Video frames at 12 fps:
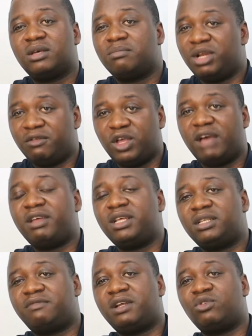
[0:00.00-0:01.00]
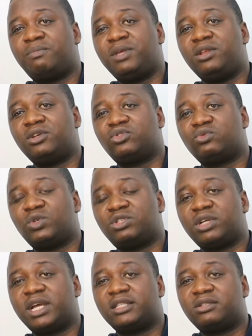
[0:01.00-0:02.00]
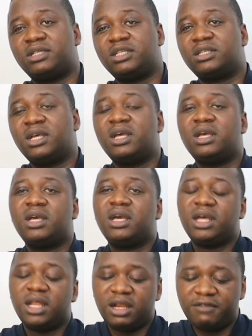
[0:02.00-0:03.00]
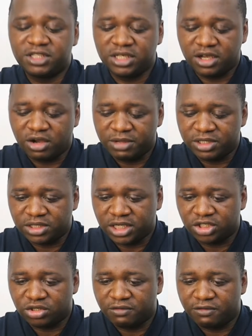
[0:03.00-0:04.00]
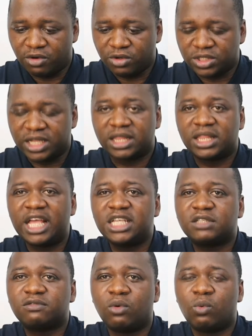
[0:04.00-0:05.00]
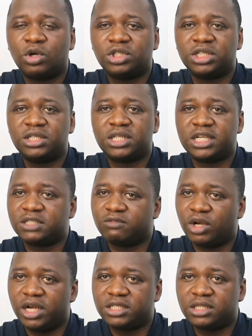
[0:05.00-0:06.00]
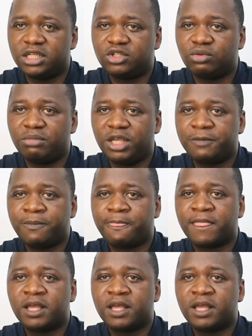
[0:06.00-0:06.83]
But if you have any different opinions with regard to this, leave it in the comment section for us. And thanks for watching. Thanks for listening to me.